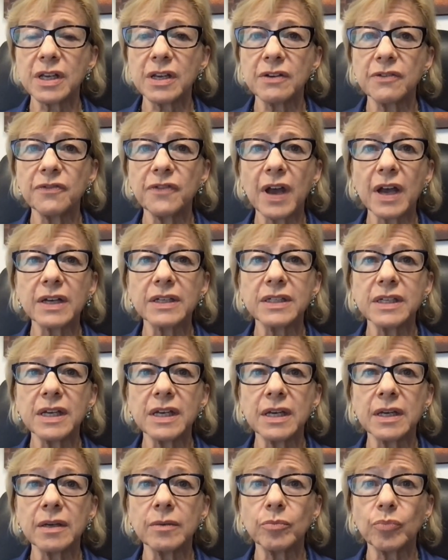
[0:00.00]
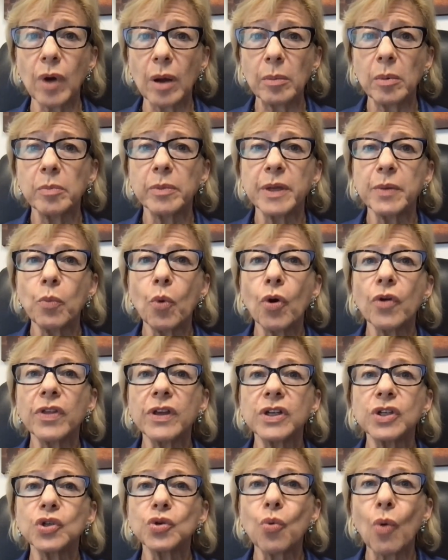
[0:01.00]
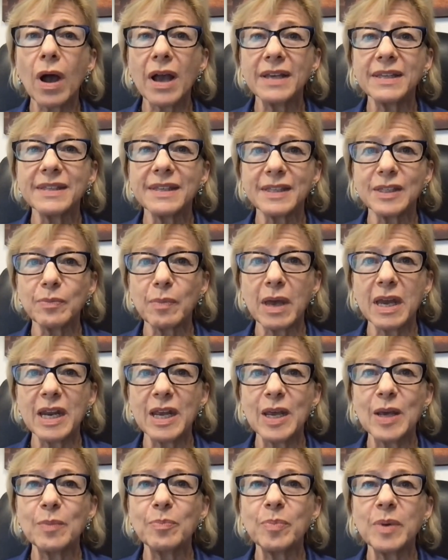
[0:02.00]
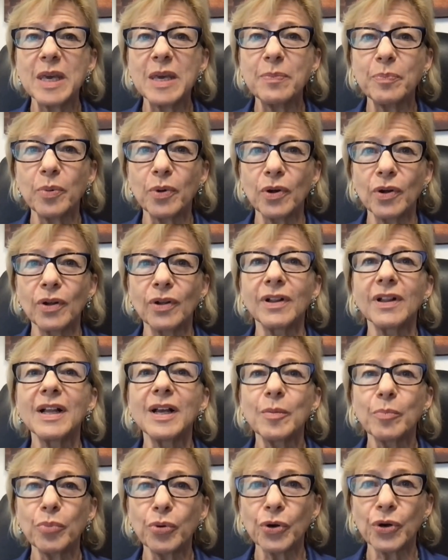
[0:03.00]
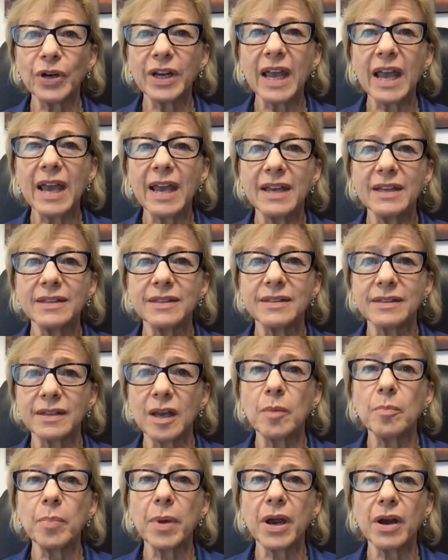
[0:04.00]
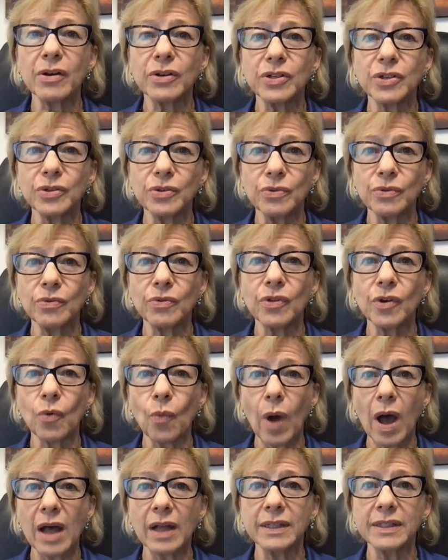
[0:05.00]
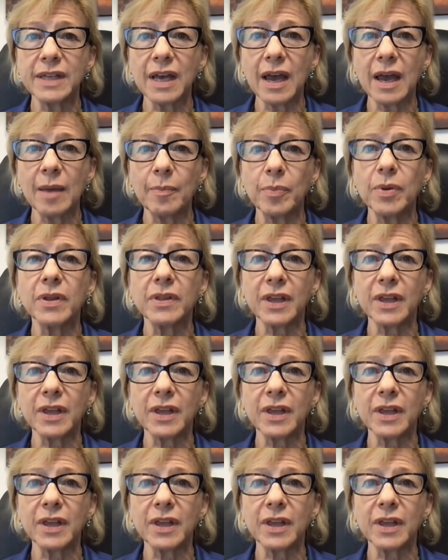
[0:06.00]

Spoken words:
infecting probably more than twice as many people per case compared to the wild type that